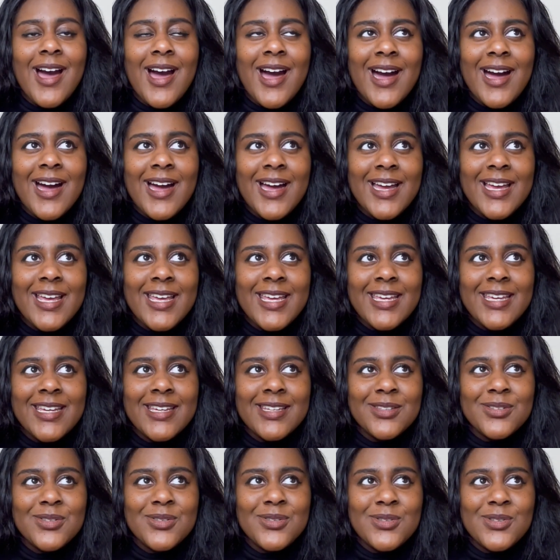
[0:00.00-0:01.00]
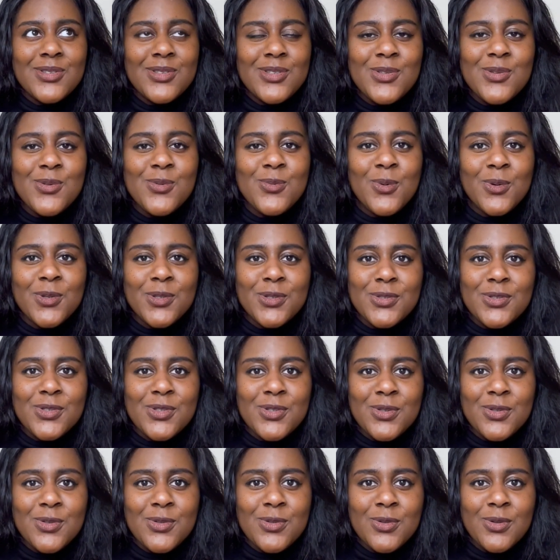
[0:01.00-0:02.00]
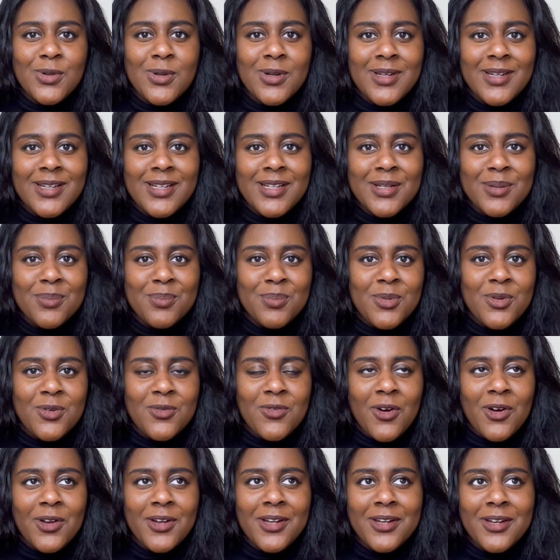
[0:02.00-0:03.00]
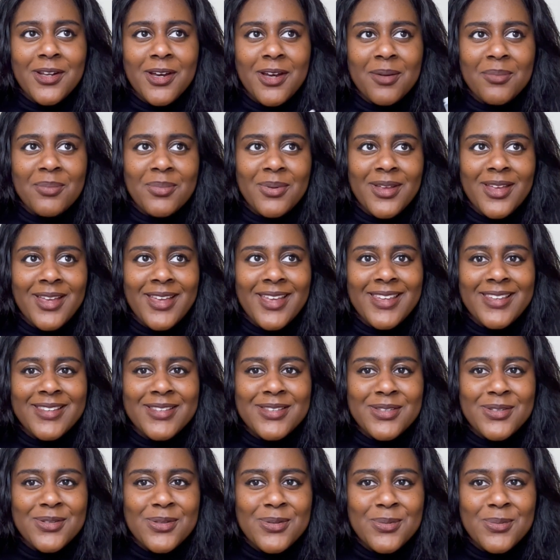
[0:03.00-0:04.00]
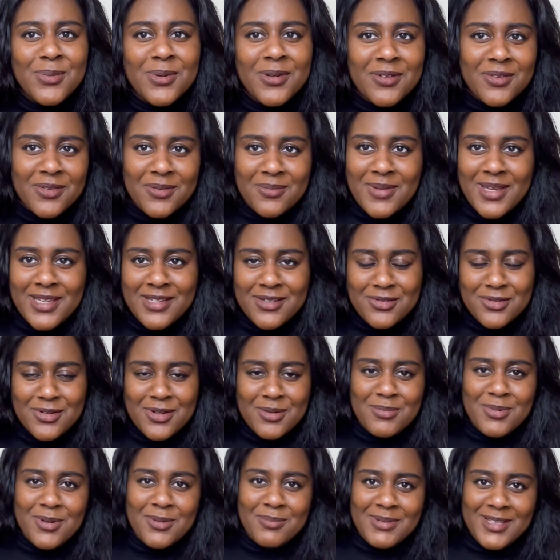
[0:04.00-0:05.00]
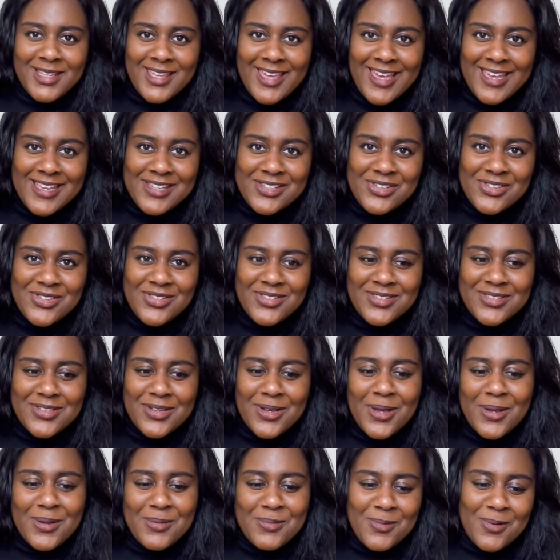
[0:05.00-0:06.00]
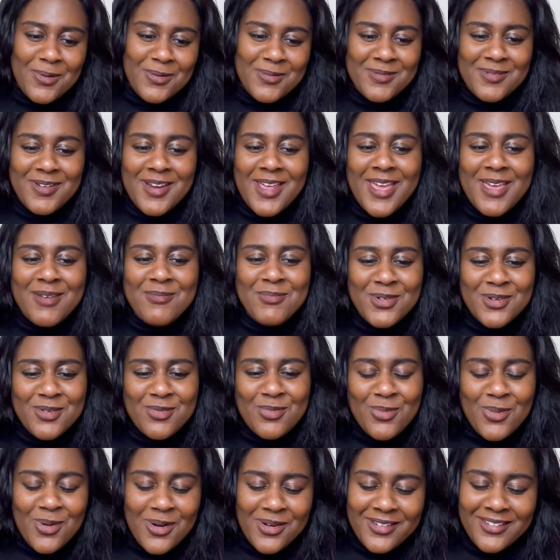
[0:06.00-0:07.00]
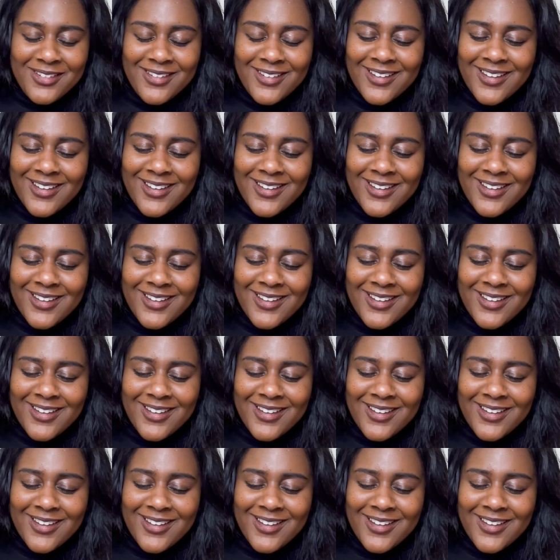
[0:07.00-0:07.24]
I do want to move on and up into one of the mainstream publications. I won't name which one.